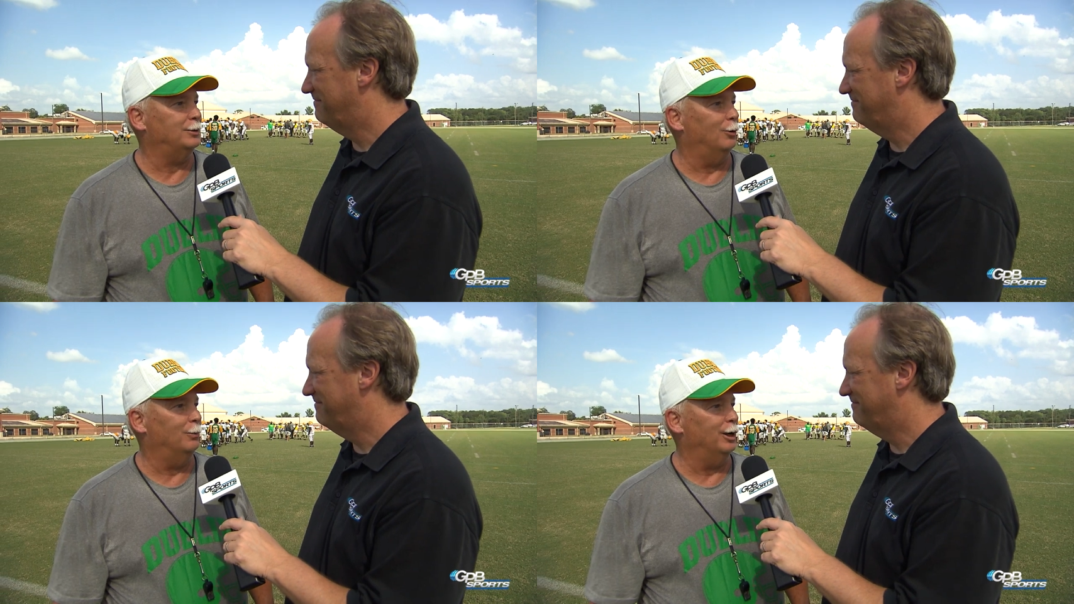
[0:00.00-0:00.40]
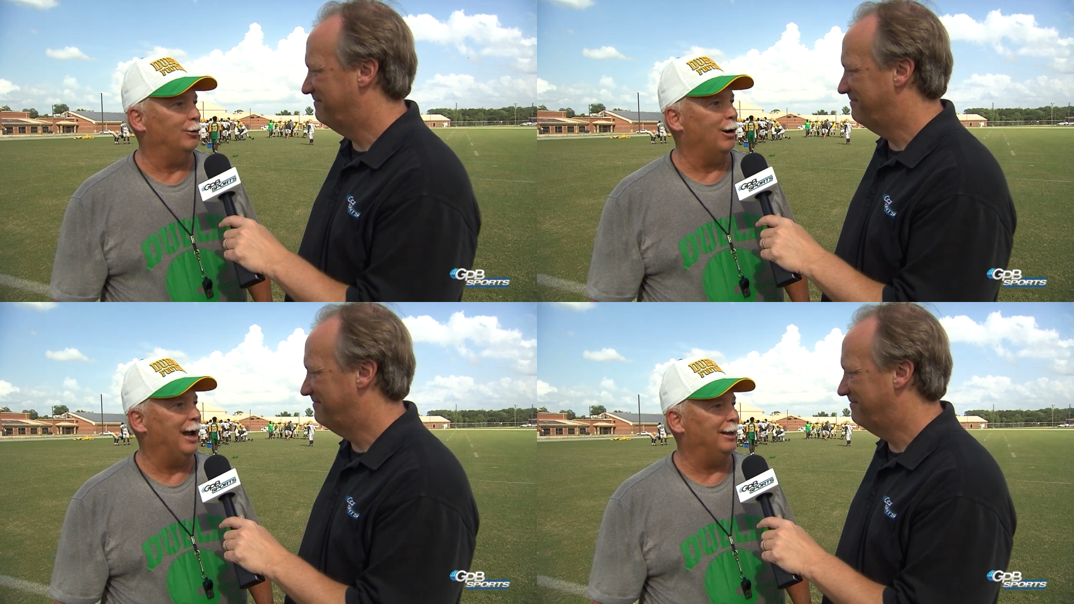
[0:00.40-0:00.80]
Speaker 1: is going to be a
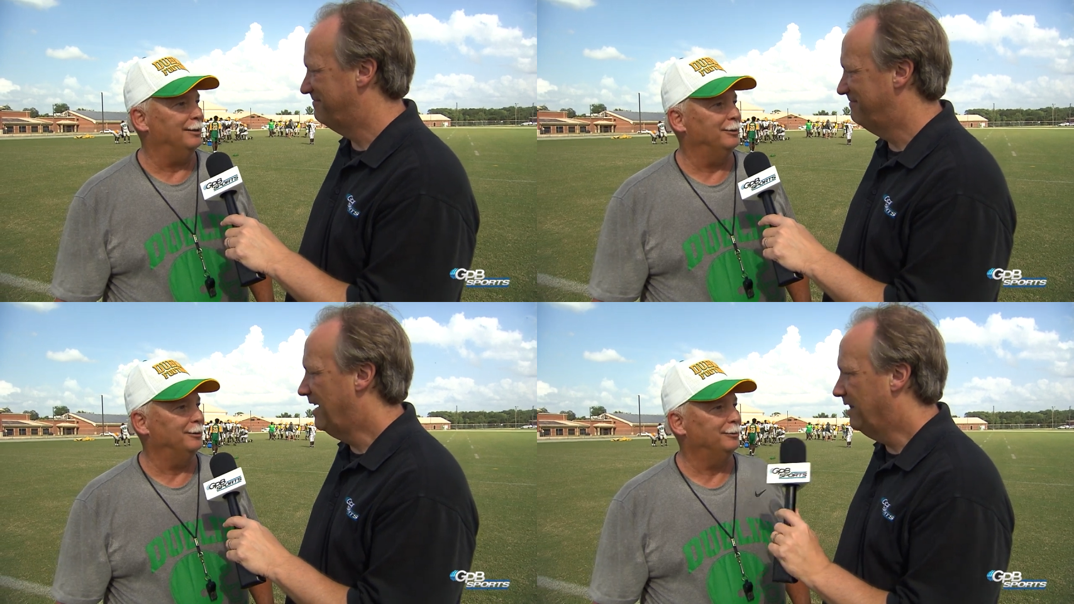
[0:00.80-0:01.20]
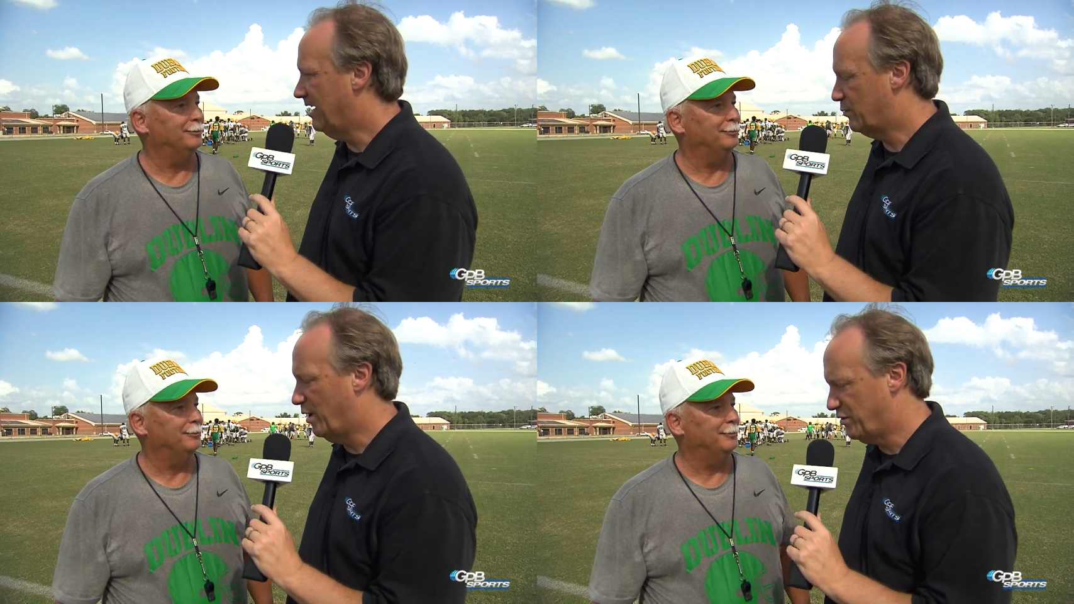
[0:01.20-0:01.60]
grind.
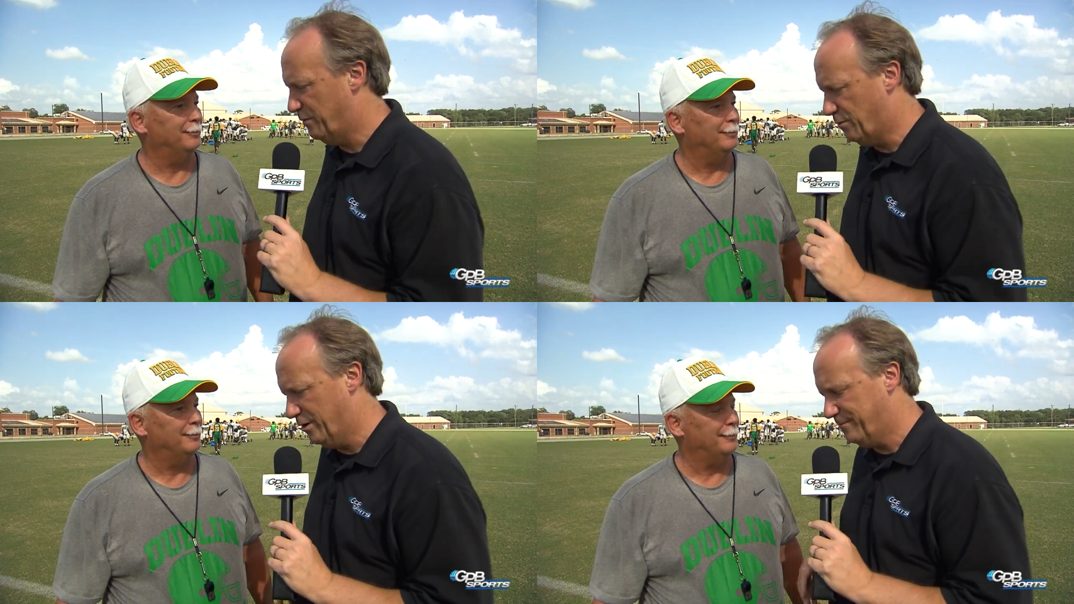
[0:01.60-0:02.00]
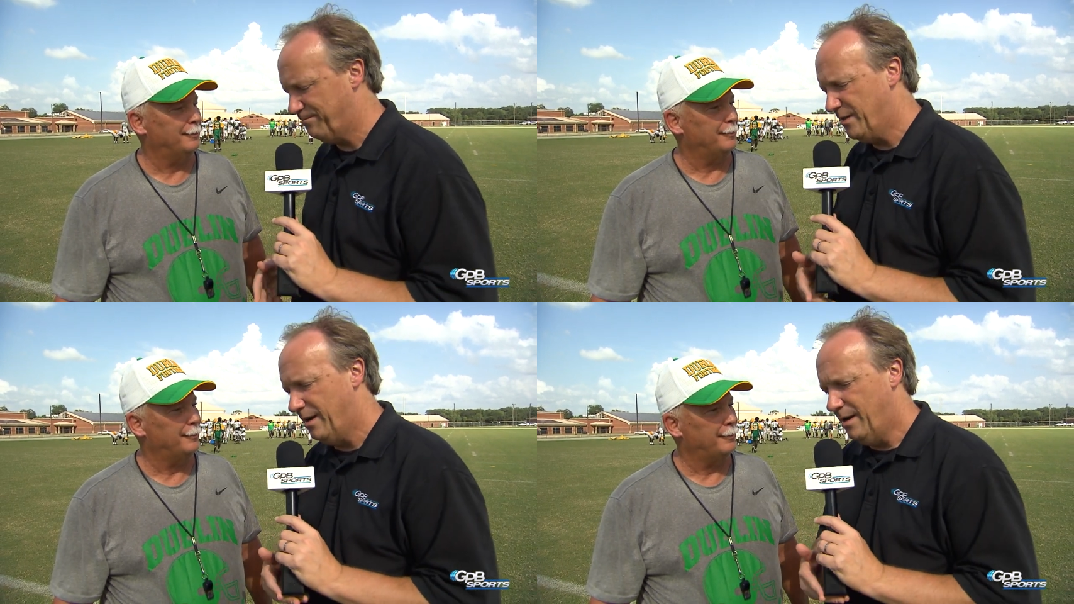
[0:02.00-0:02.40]
Speaker 2: Last question for you.
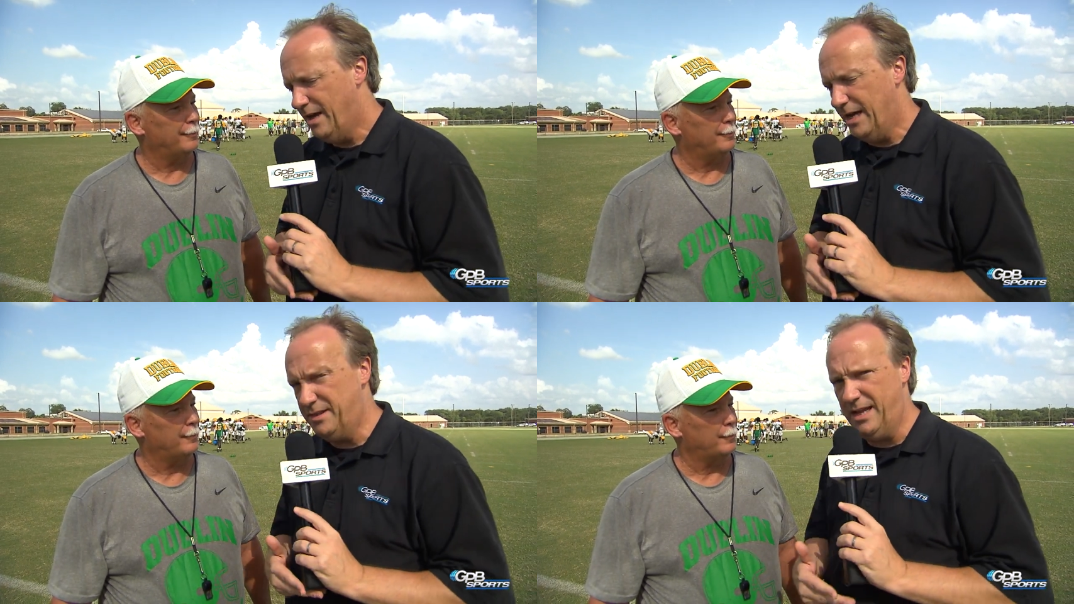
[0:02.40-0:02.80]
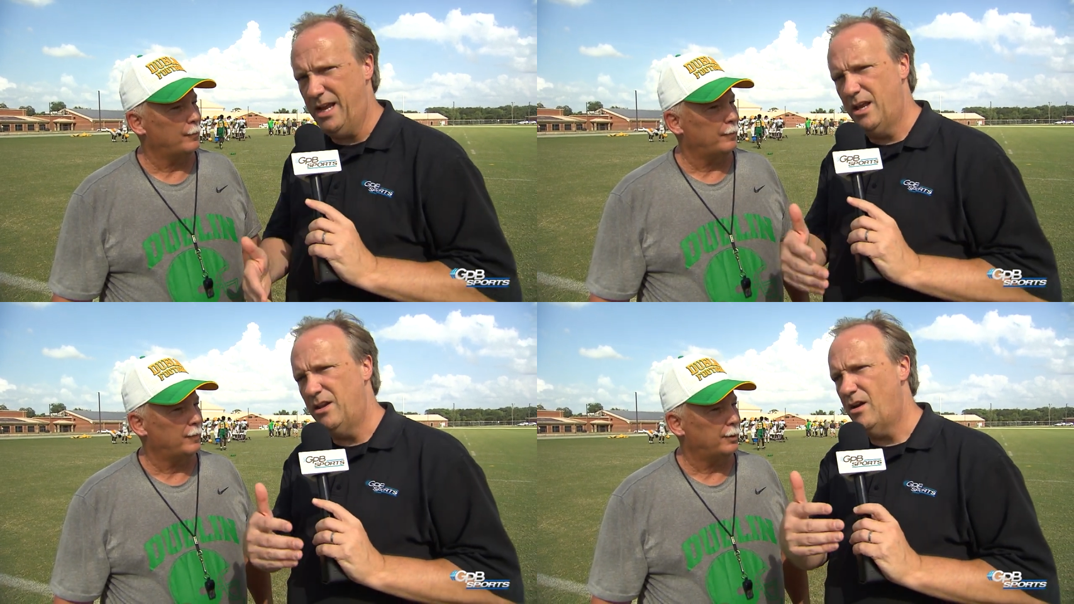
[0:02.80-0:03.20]
At the
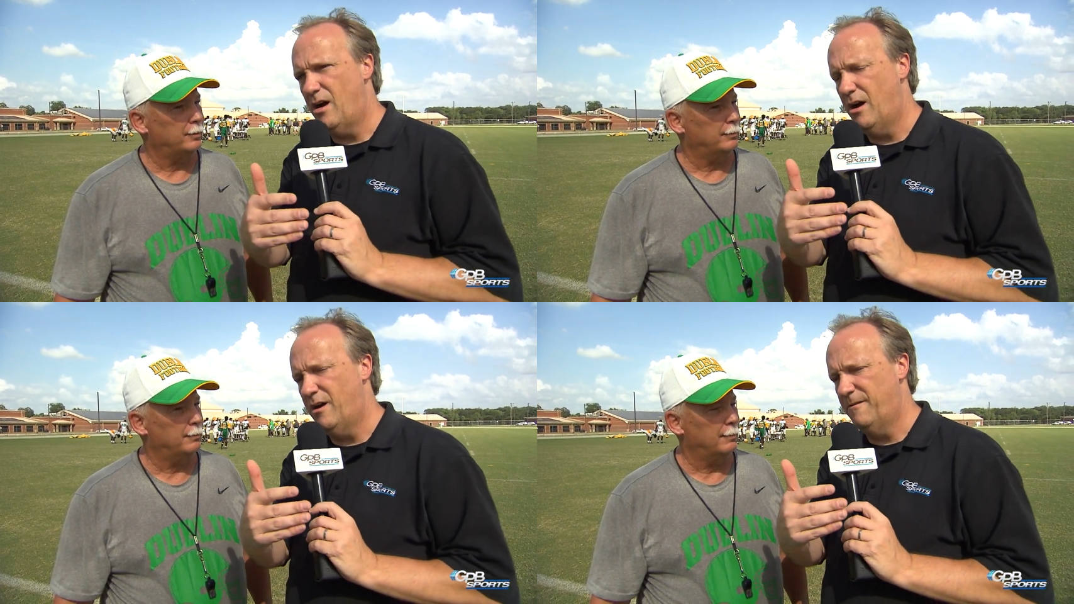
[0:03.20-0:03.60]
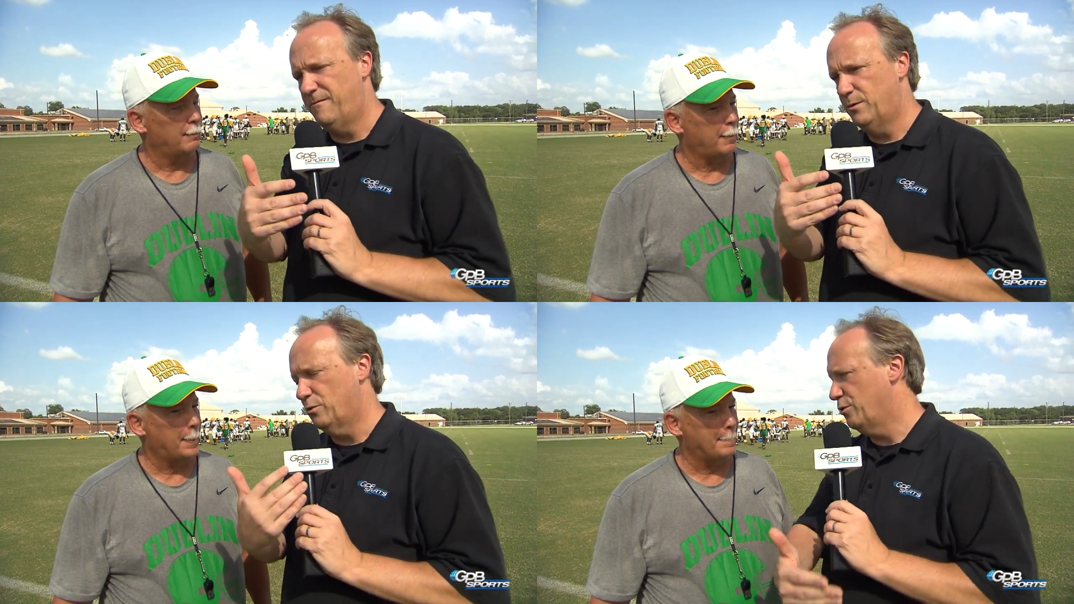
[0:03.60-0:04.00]
end of
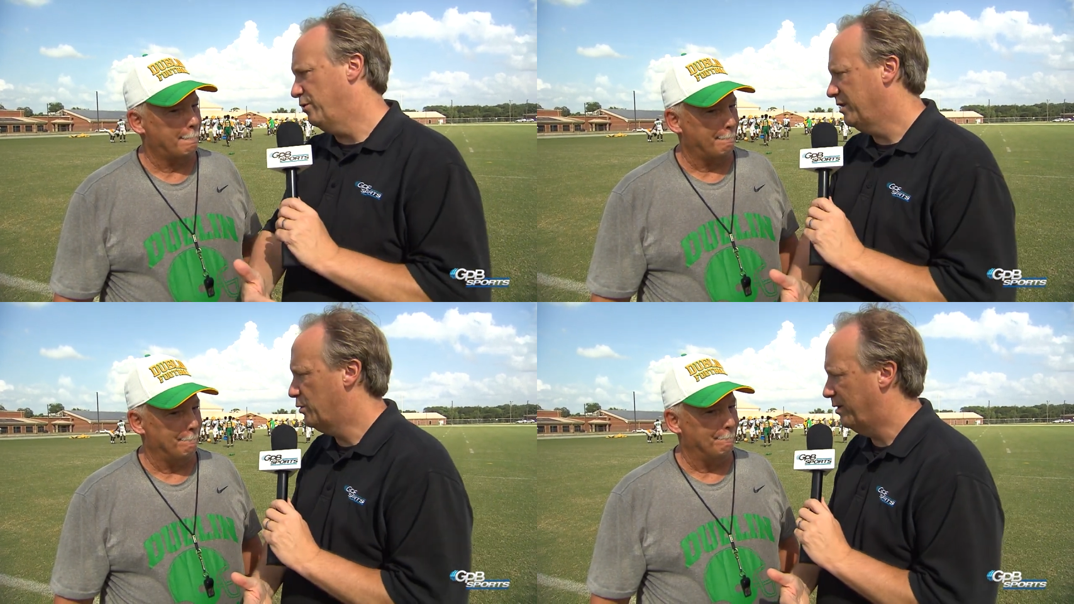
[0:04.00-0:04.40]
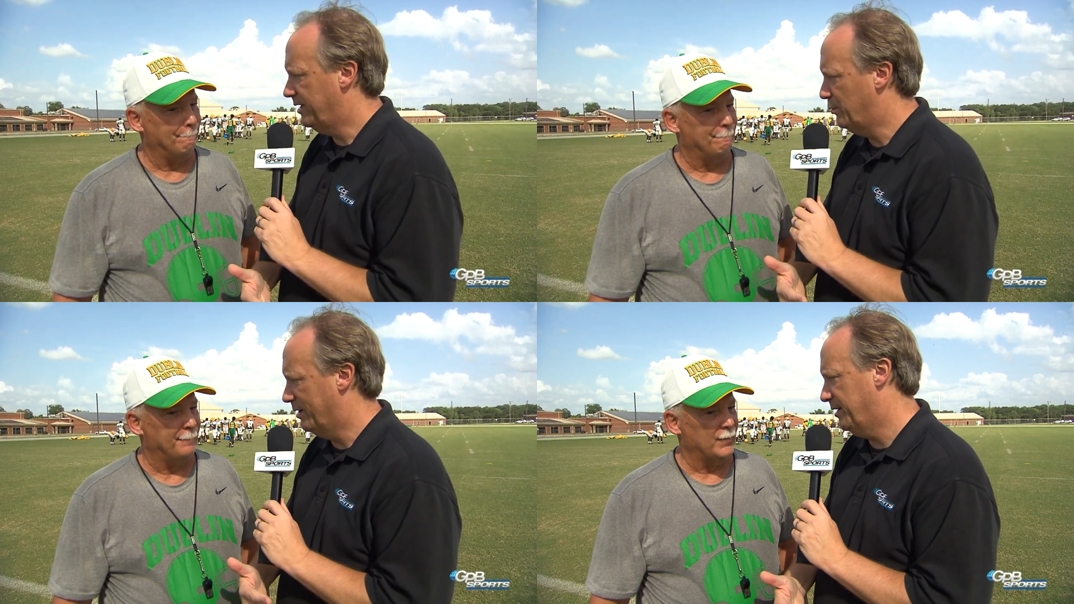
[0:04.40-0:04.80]
the Recruiting
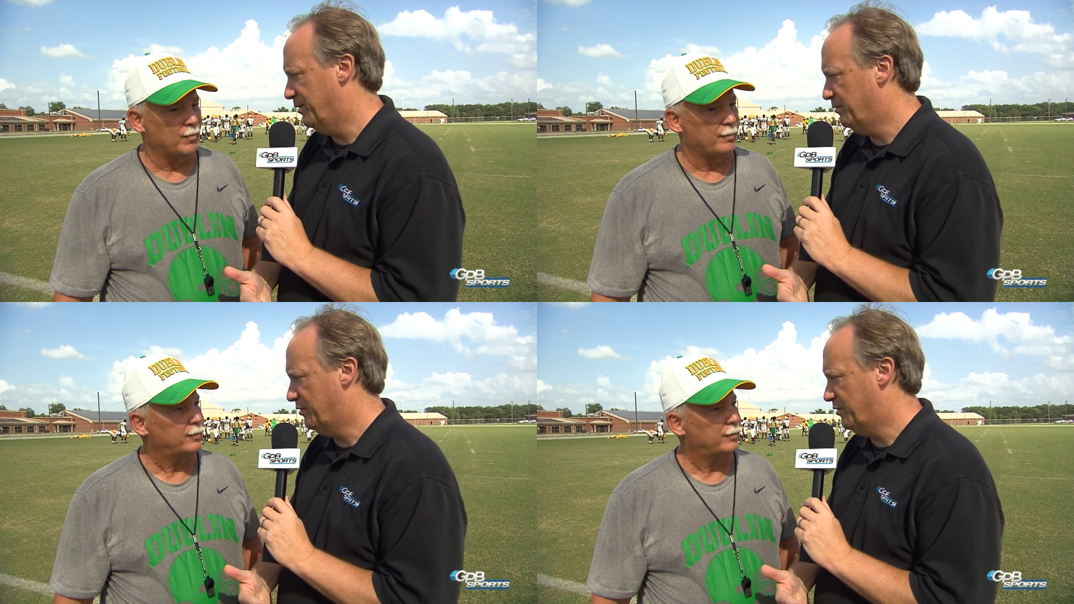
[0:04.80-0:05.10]
2022